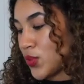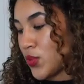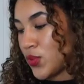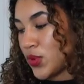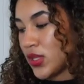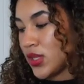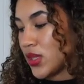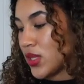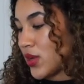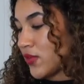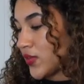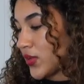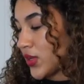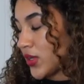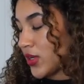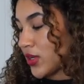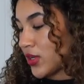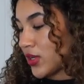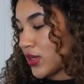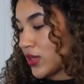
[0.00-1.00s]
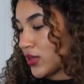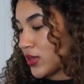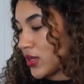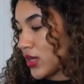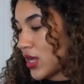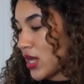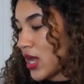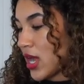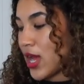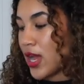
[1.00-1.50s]
We love her.
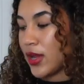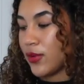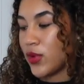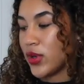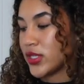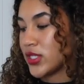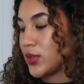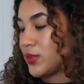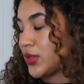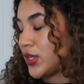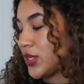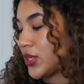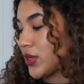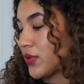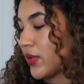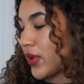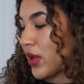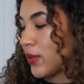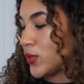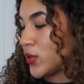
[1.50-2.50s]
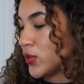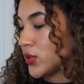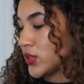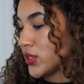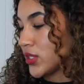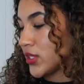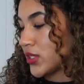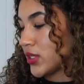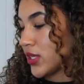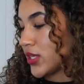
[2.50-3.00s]
I want to be her when I'm
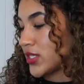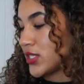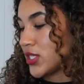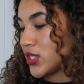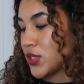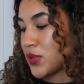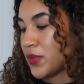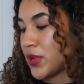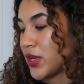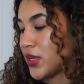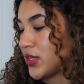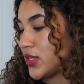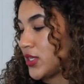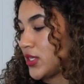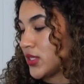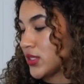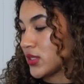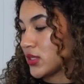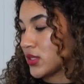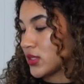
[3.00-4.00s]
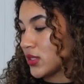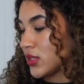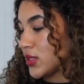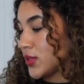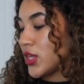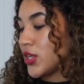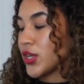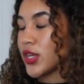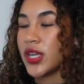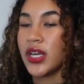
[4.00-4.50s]
older, like dinner parties.
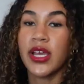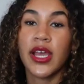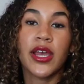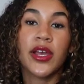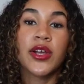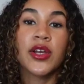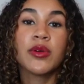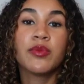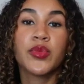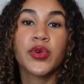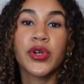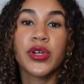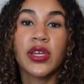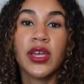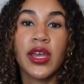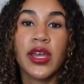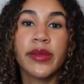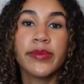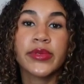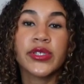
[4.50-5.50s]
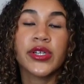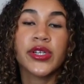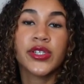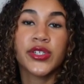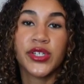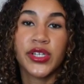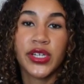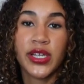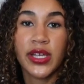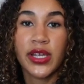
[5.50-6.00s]
You're gonna get her board games or
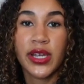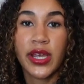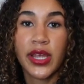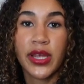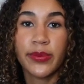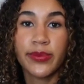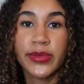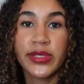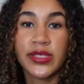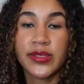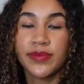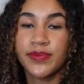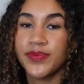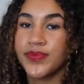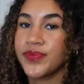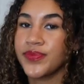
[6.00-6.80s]
drinking games.